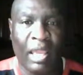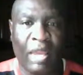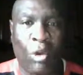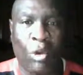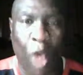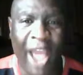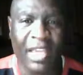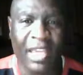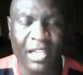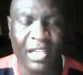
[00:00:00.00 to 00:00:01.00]

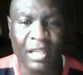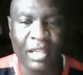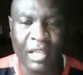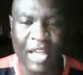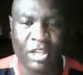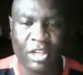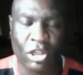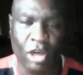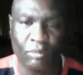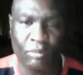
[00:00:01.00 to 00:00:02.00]
quietly like a
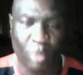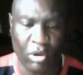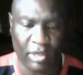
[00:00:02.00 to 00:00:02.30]
good boy.